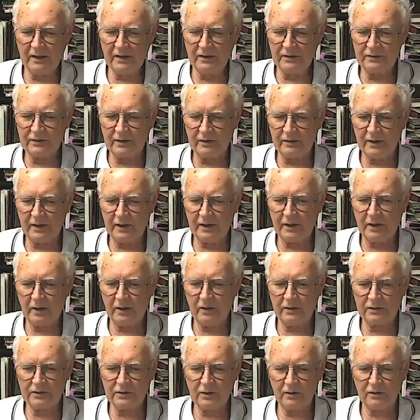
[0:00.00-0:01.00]
So there you go.
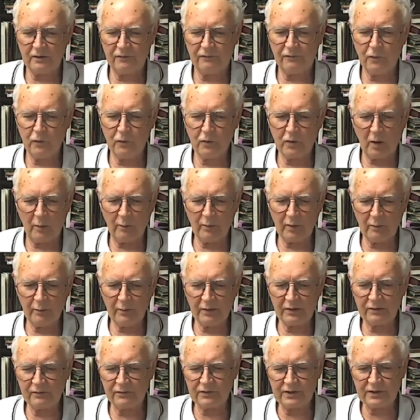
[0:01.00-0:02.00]
It's got the full
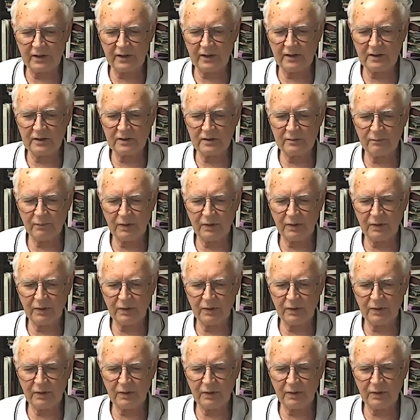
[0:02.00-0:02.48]
complement of settings,